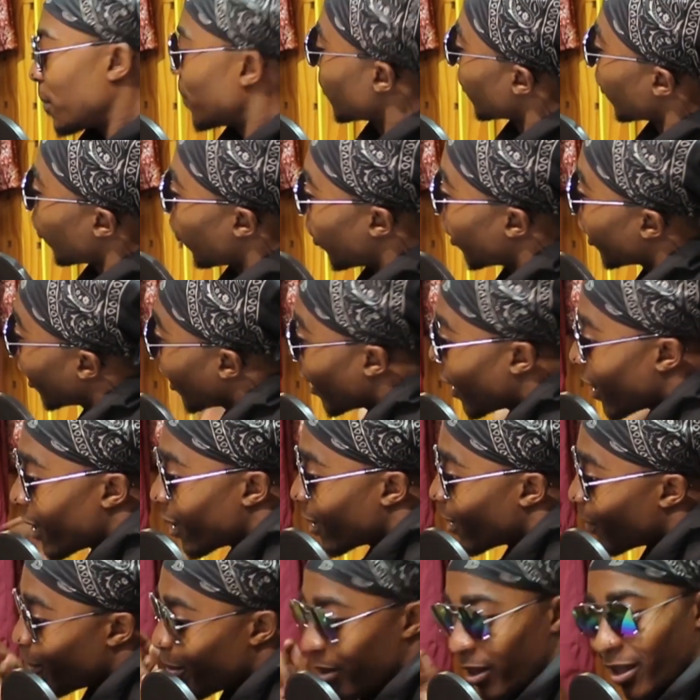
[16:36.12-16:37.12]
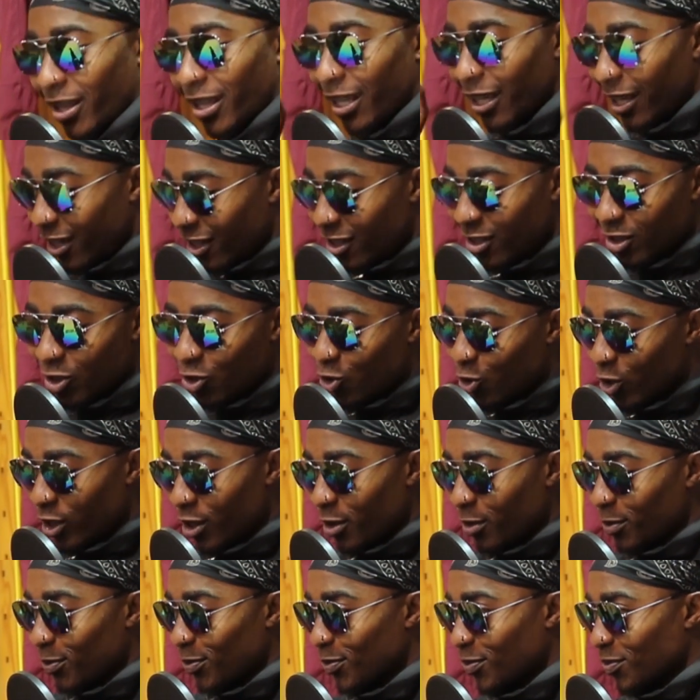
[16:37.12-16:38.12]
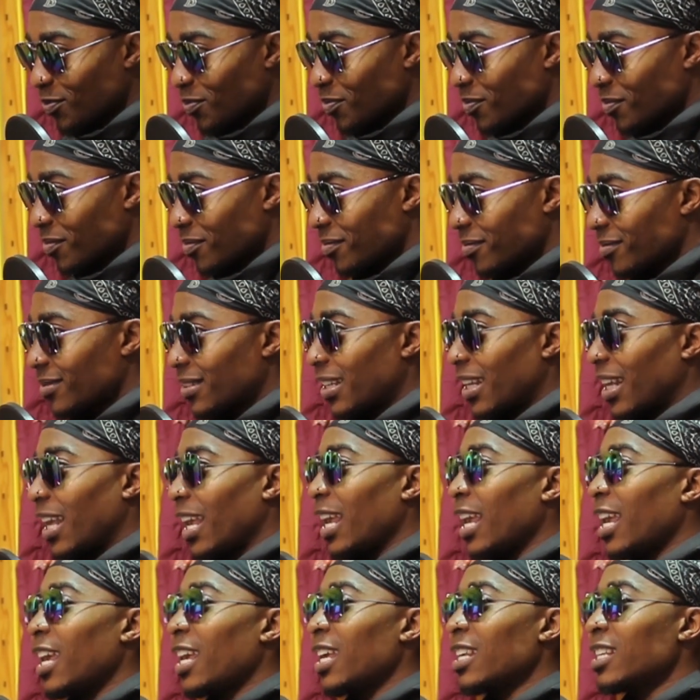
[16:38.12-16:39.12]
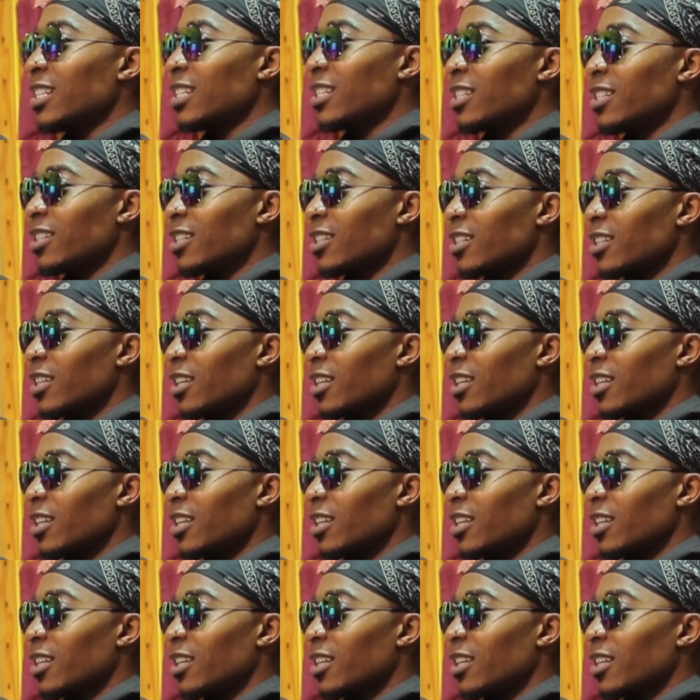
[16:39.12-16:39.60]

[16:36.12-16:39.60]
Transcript: What I like about the industry is,